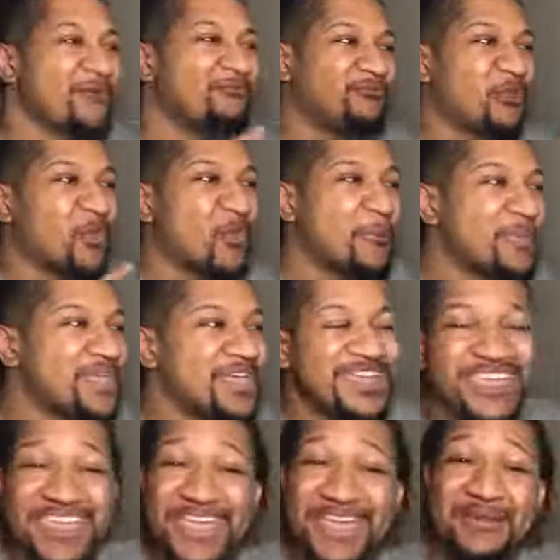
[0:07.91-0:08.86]
Fool me
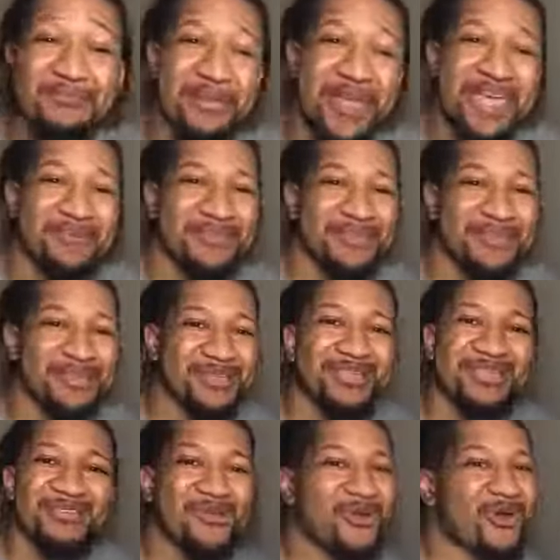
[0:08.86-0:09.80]
again, baby.
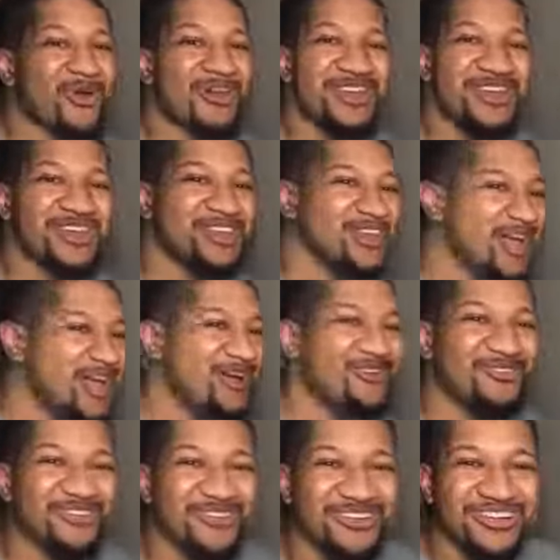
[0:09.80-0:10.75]
You already
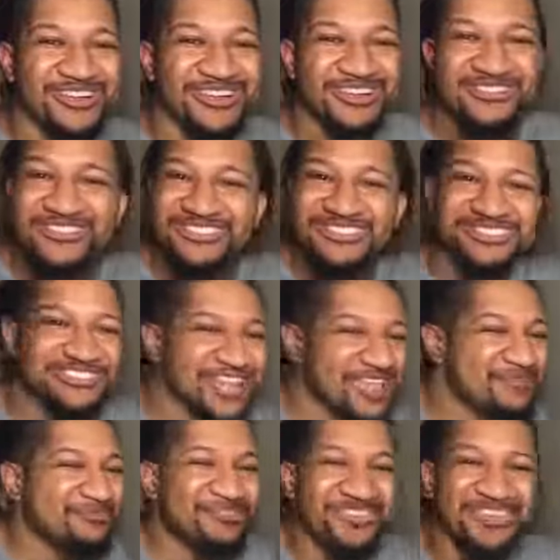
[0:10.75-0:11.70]
know. Chris
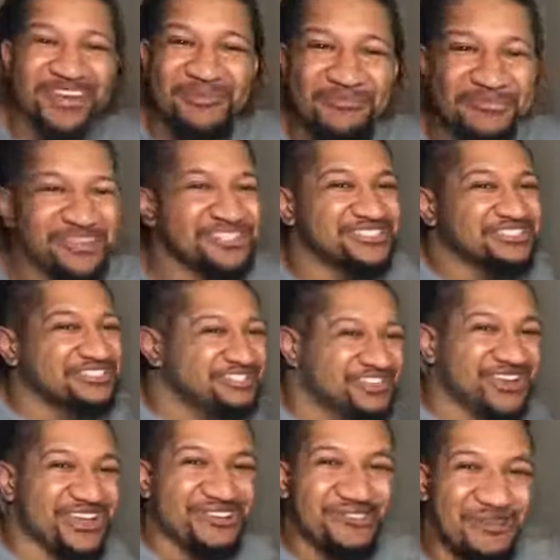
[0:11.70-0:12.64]
Stapleton up in his
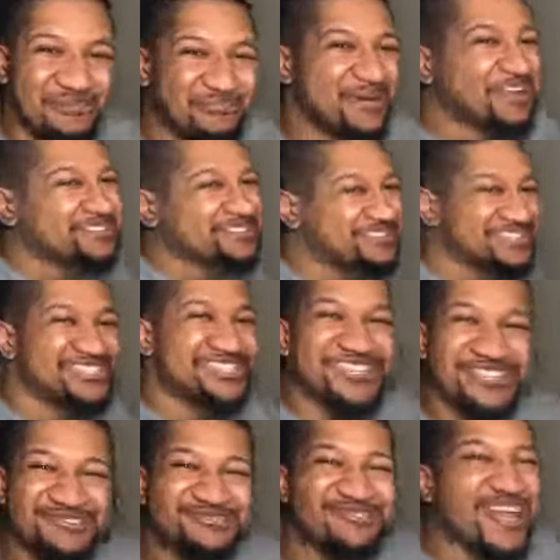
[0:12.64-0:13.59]
joint. We about to
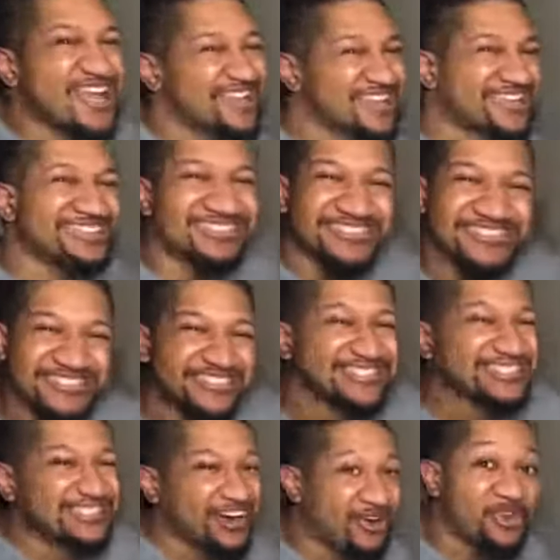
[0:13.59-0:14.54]
get it rocking.
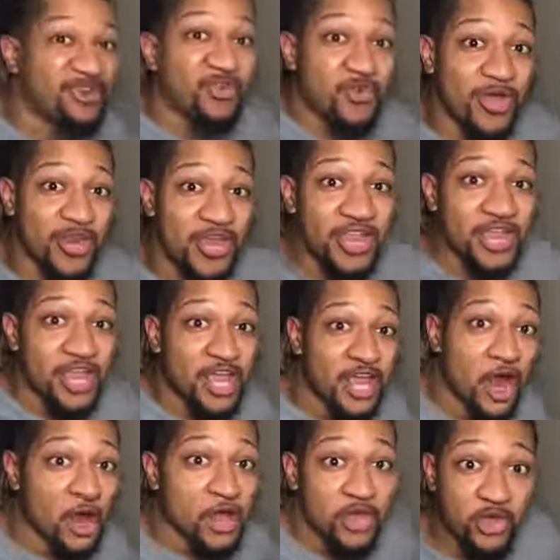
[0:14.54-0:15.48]
Are you ready?
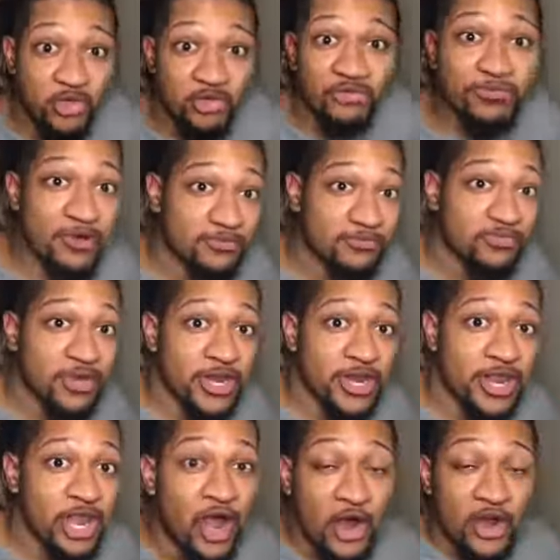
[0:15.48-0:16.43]
Are your goosebumps
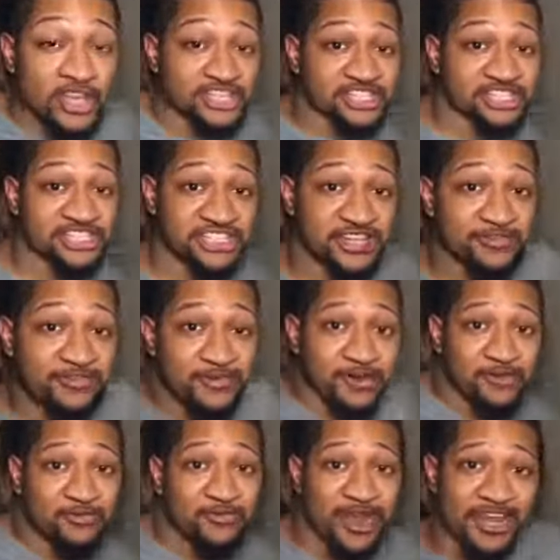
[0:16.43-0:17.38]
ready? Are you
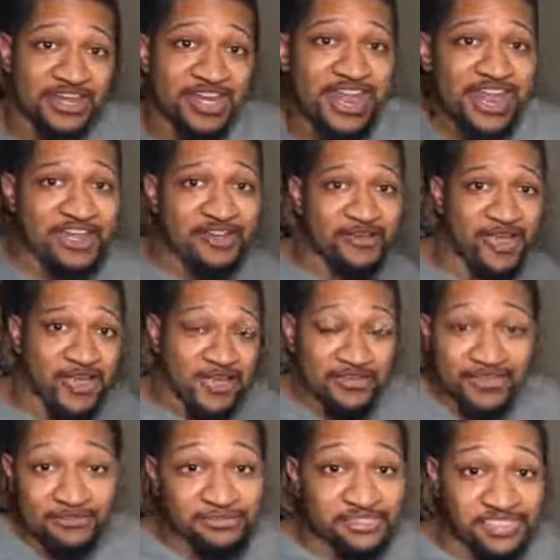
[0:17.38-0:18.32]
shivering right now?
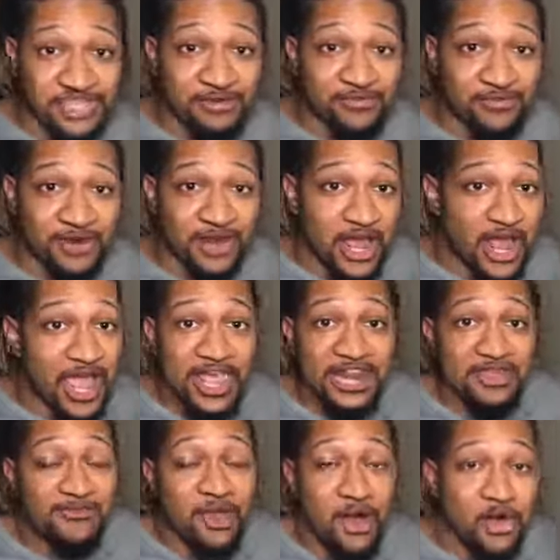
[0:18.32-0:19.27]
Because I'm shivering. I ain't
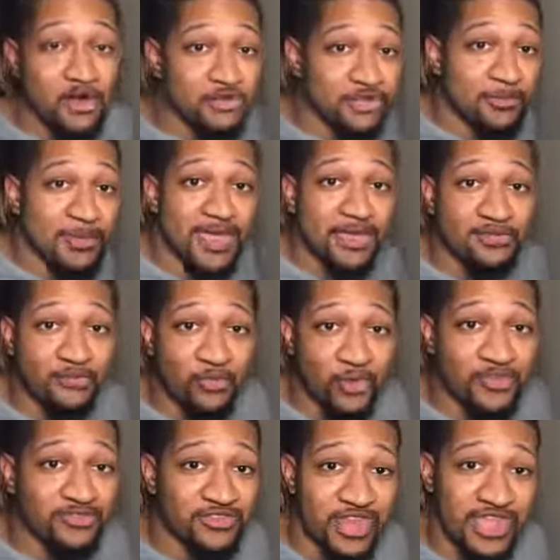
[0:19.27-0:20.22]
even heard the man's
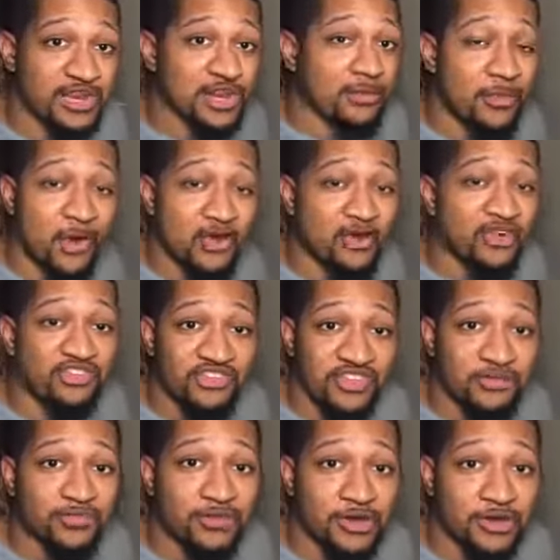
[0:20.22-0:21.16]
voice yet, and I'm already
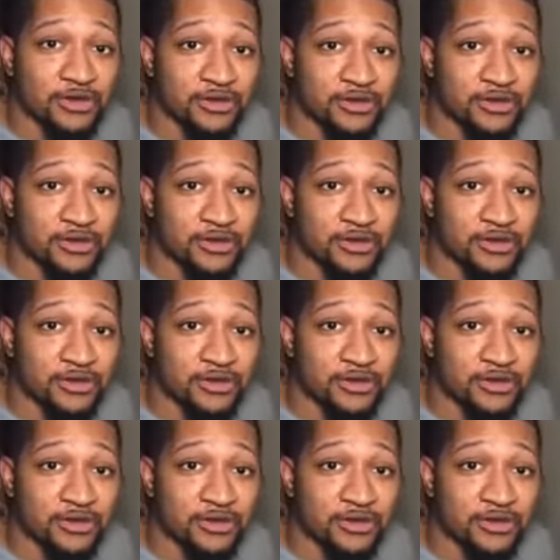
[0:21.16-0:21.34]
shivering.